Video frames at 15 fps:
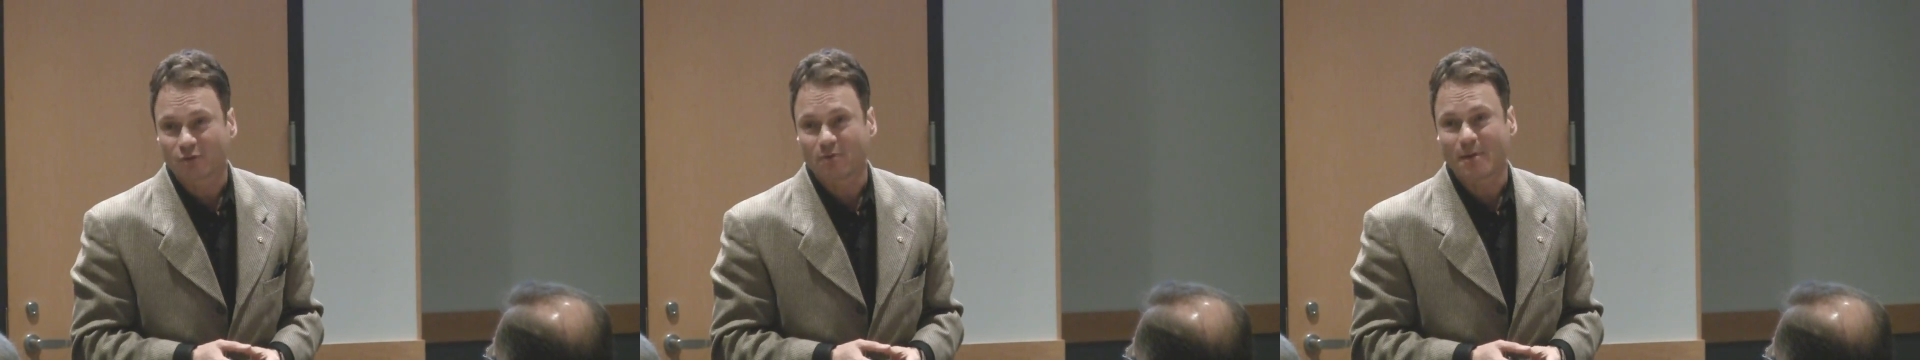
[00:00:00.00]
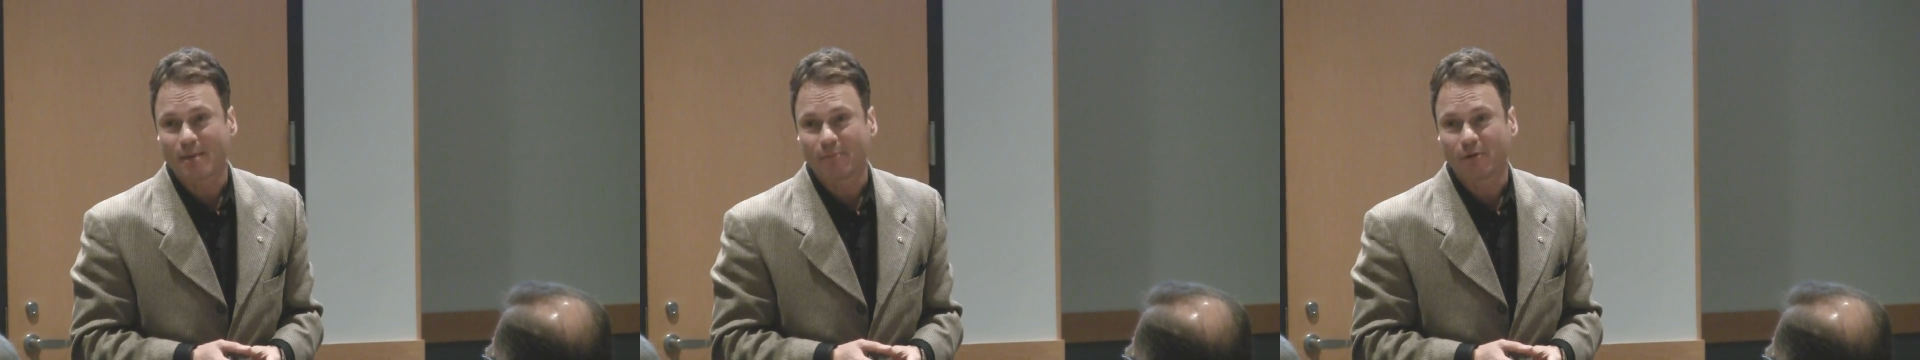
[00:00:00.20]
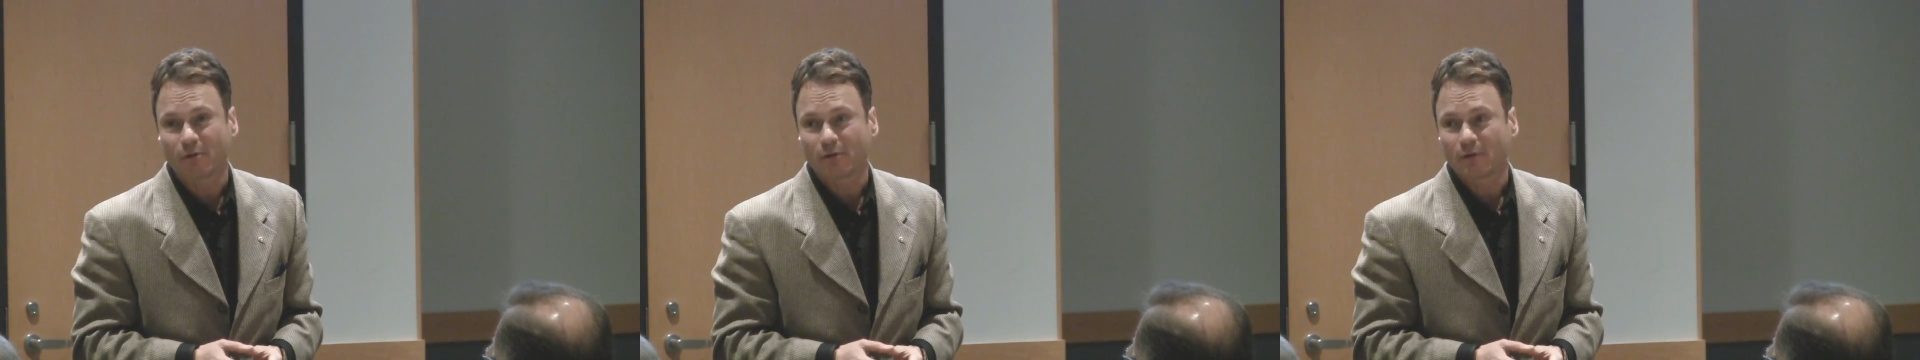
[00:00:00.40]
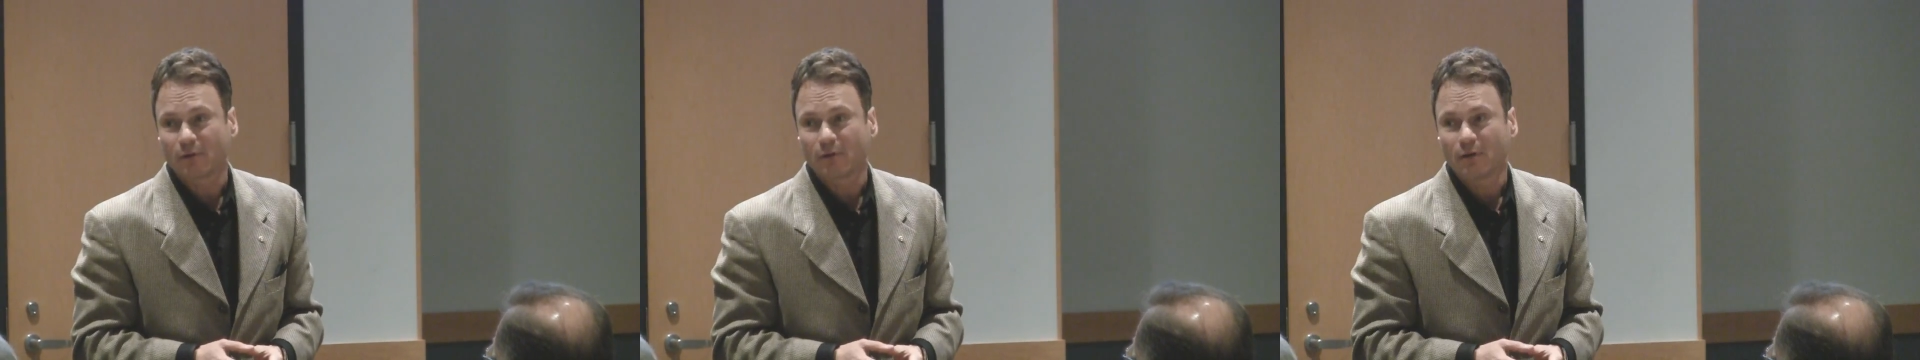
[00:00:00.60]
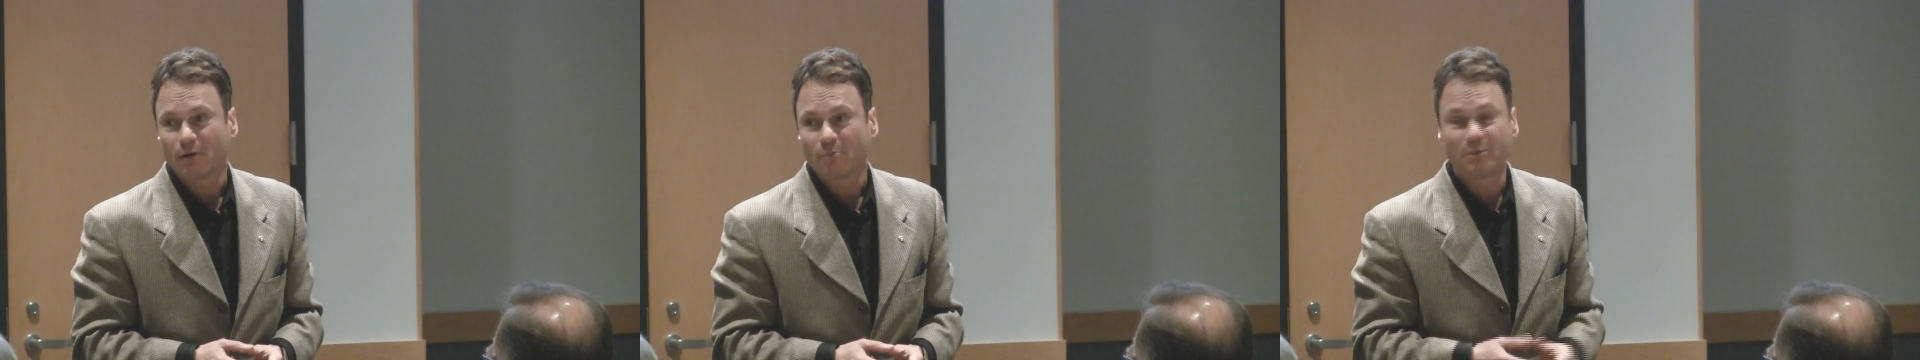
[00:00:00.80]
remember.
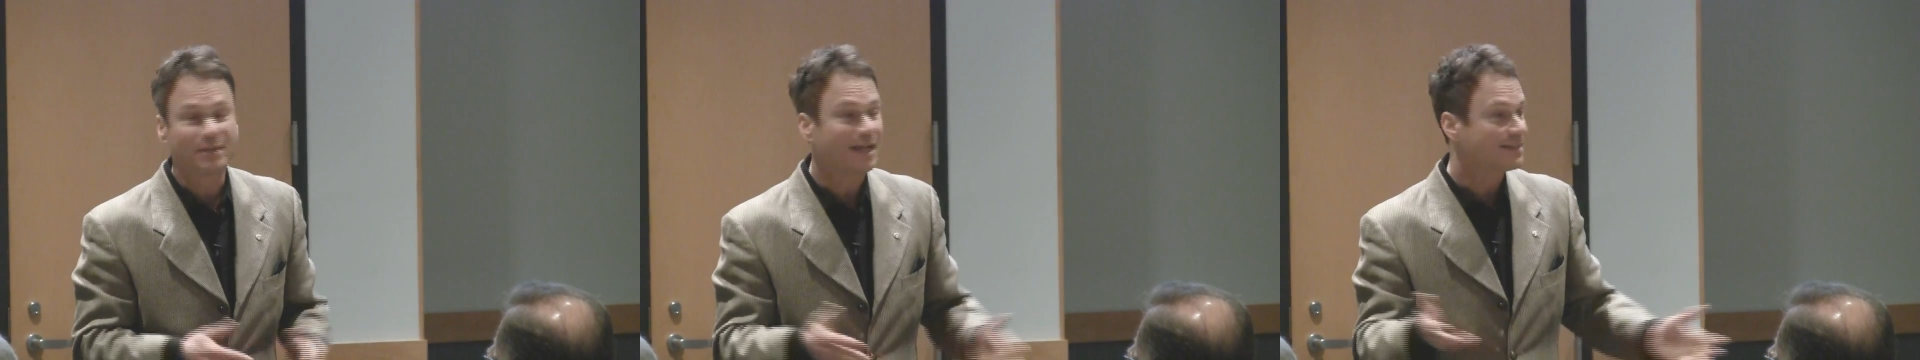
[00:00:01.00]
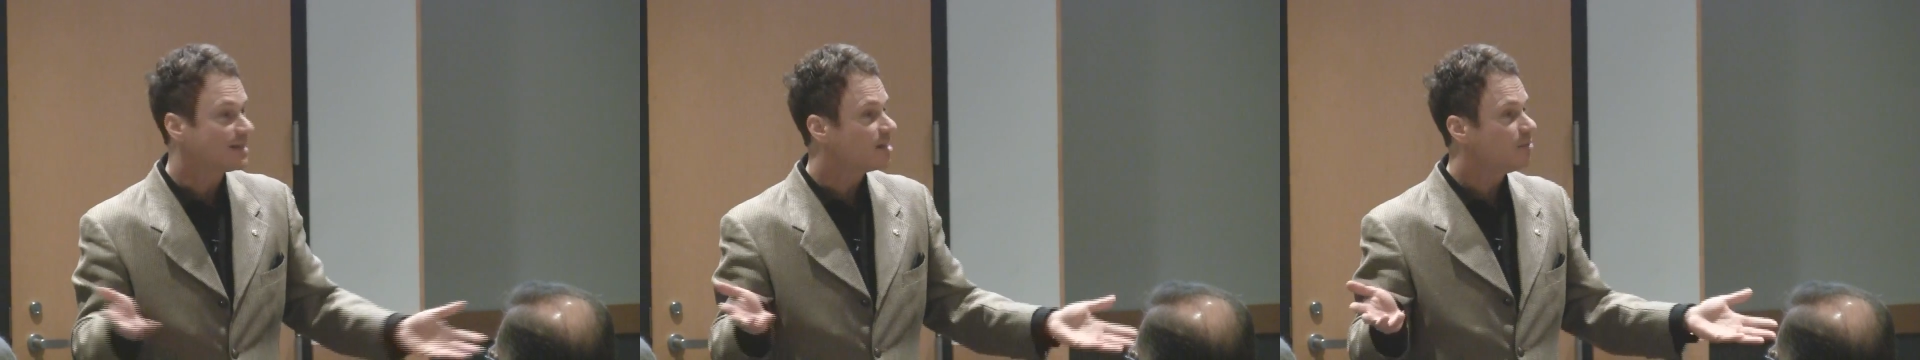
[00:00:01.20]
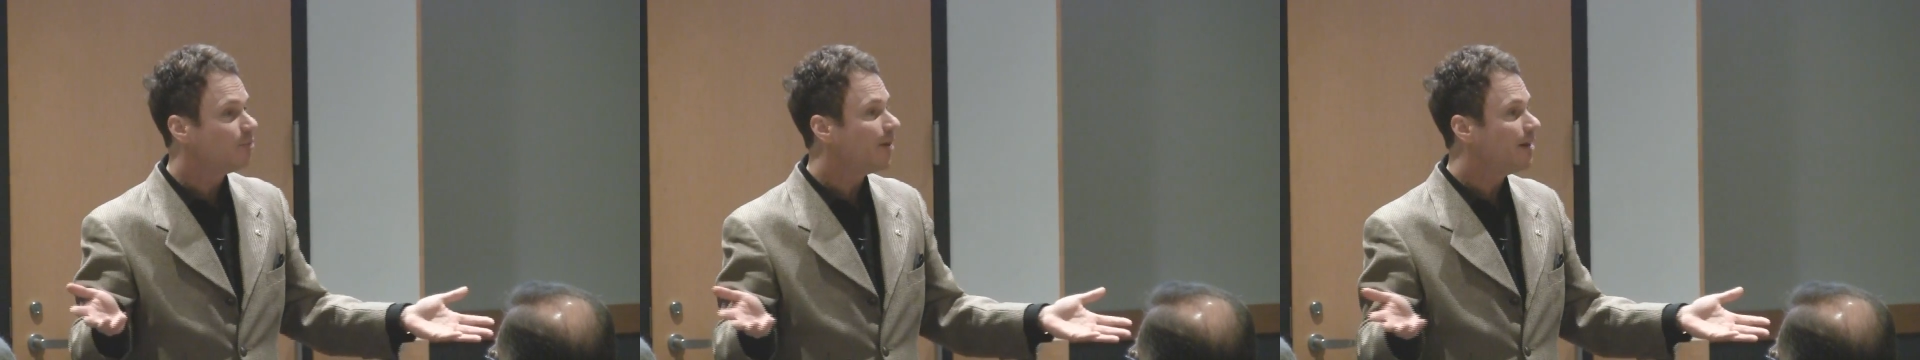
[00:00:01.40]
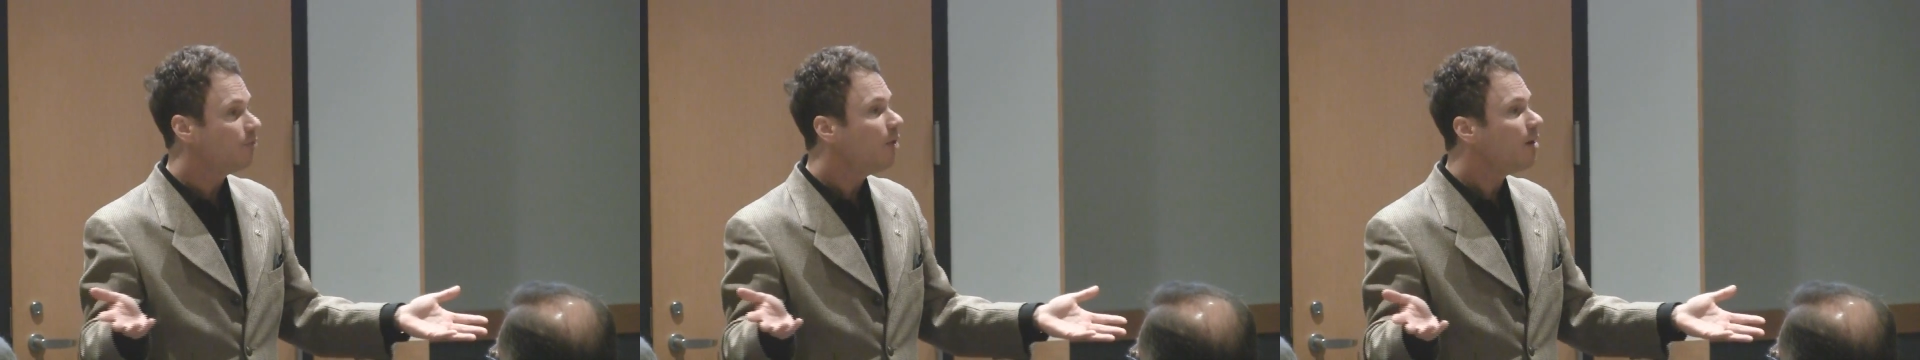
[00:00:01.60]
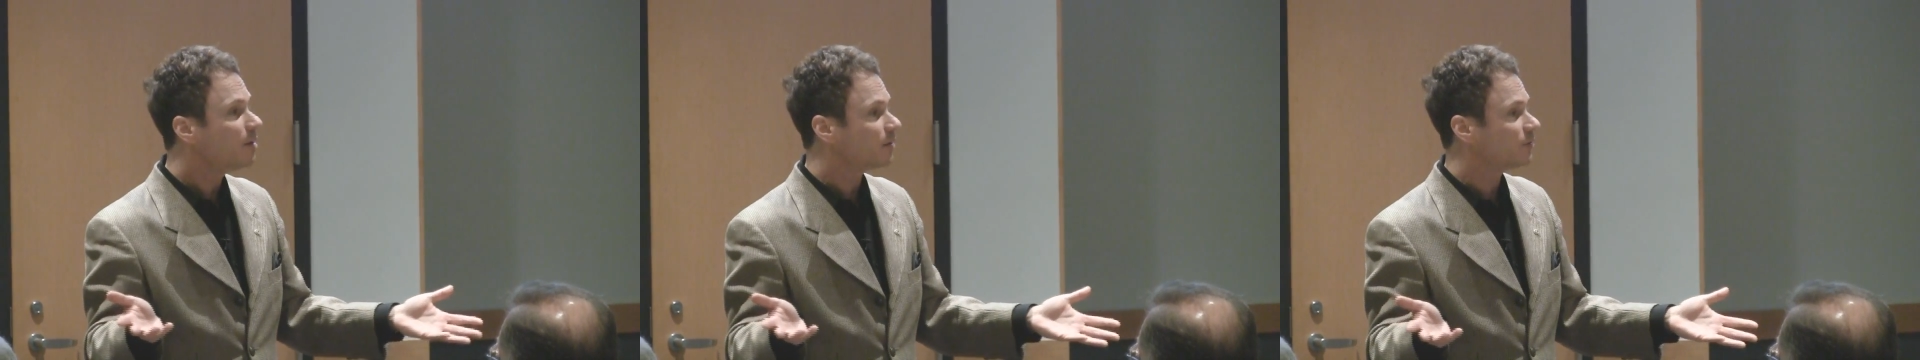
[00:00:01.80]
But that's how the
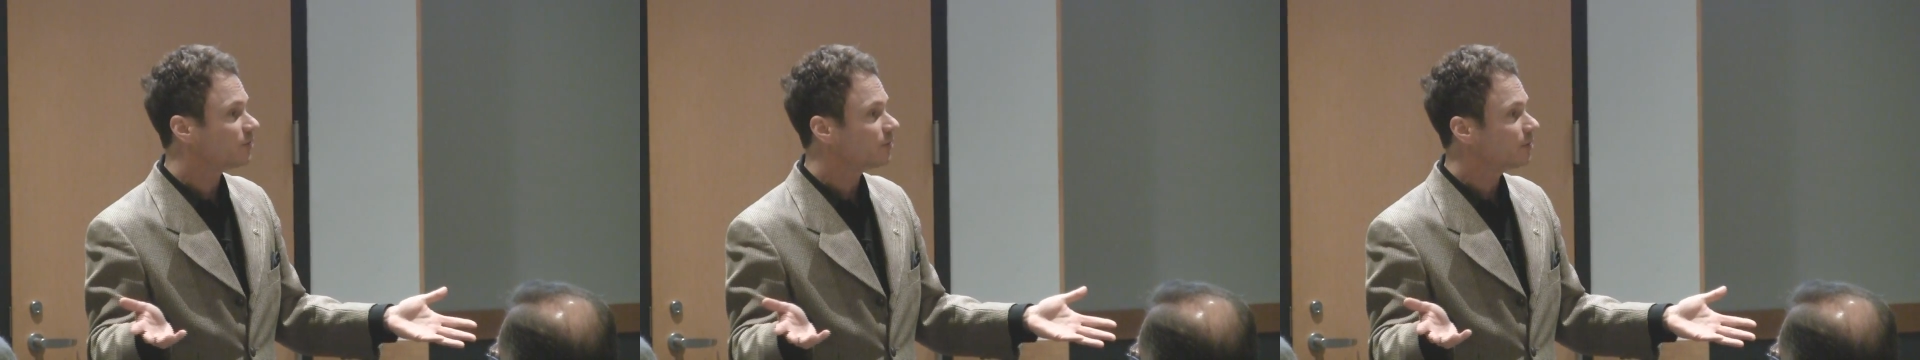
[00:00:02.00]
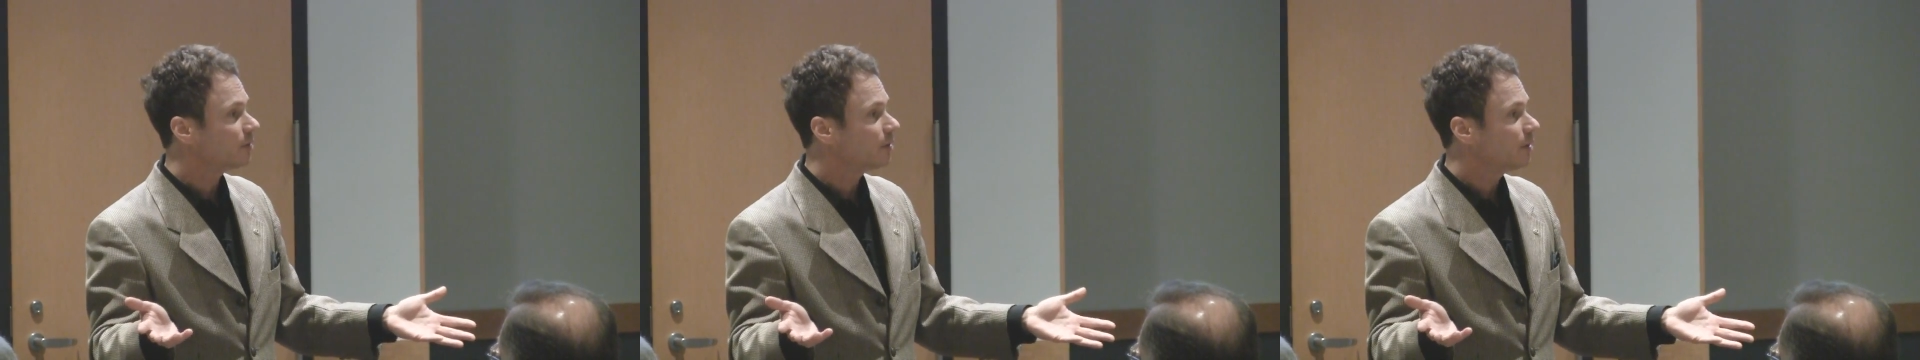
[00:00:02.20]
brain works.